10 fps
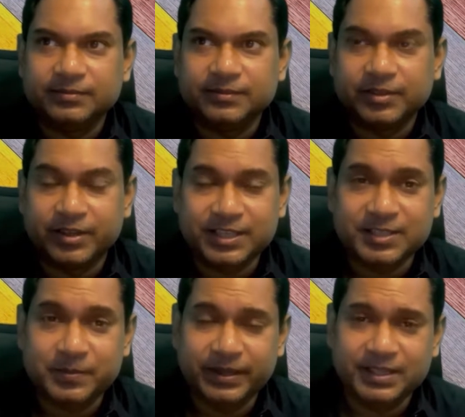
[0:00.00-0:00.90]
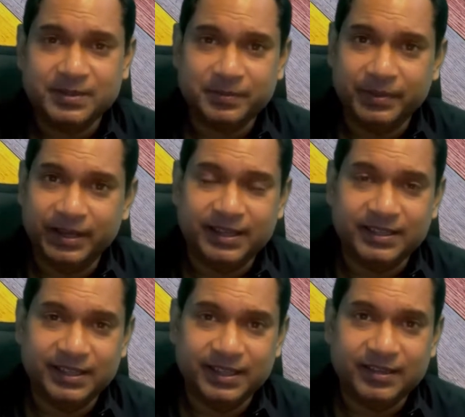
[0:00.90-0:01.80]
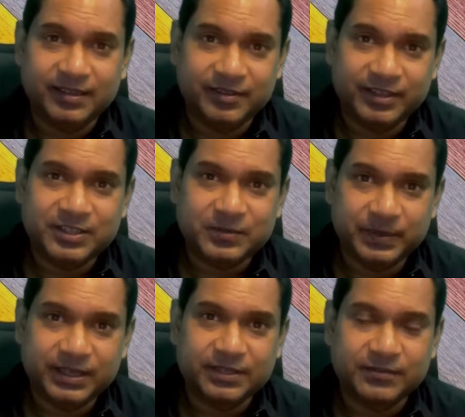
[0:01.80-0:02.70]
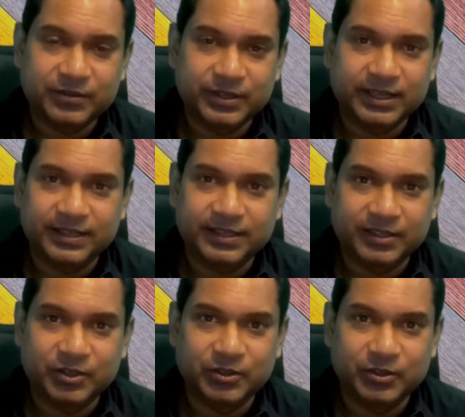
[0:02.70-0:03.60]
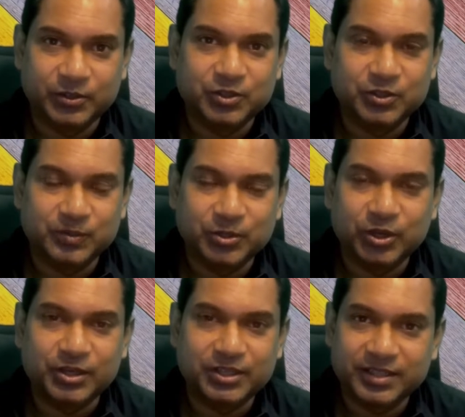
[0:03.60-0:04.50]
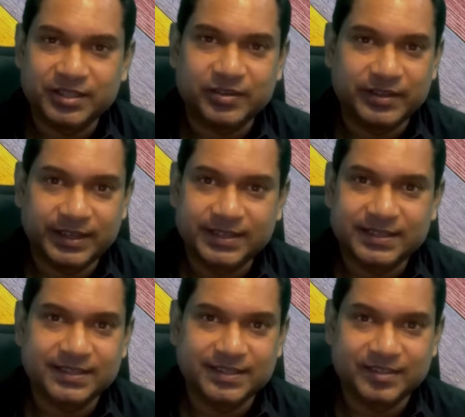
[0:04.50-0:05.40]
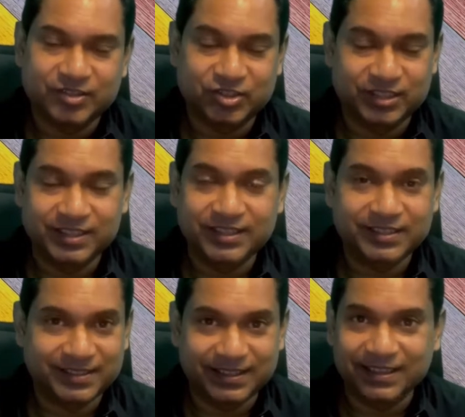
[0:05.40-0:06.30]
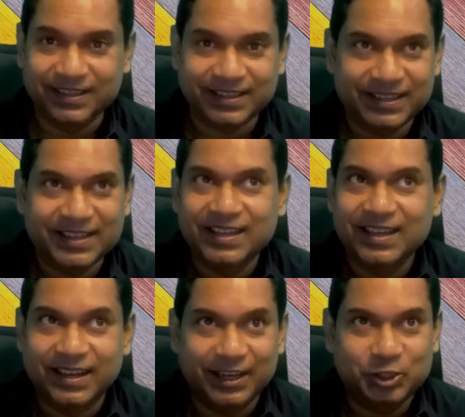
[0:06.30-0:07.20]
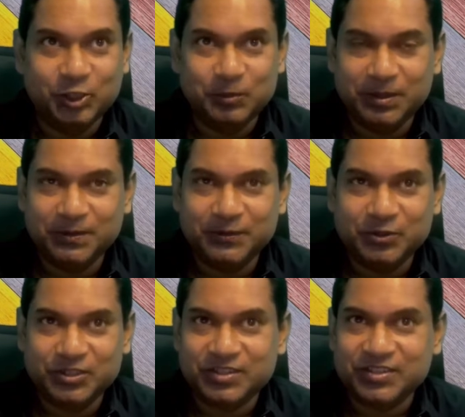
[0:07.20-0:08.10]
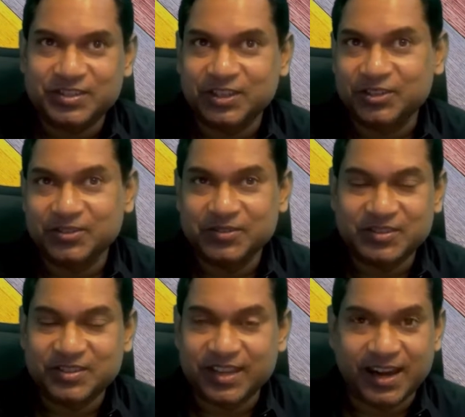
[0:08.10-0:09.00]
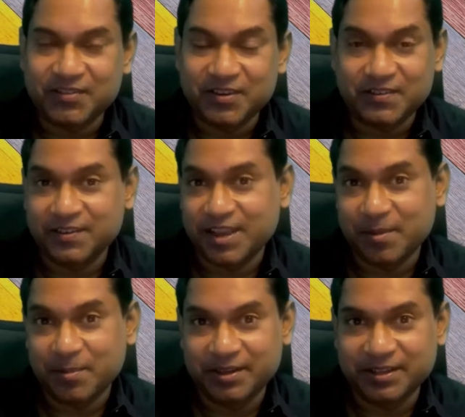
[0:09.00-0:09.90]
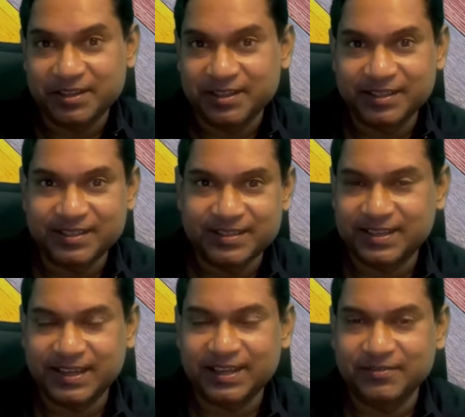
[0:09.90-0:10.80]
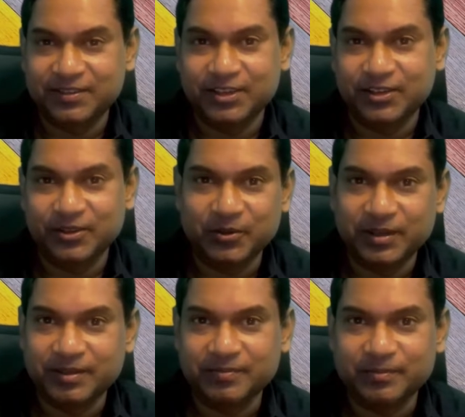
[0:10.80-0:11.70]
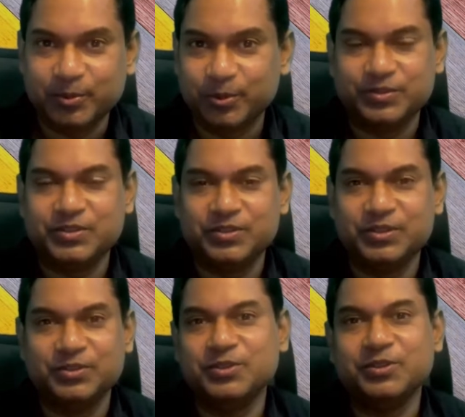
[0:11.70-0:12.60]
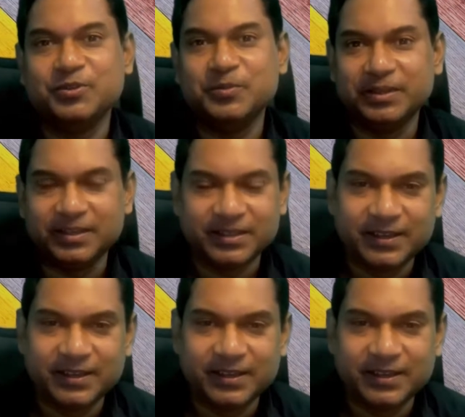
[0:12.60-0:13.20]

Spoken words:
respect, man. Yeah, respect for, like, YouTube content creators. Jeez, like, I thought people would just, stand in front of a camera and just take a video and post it on YouTube, and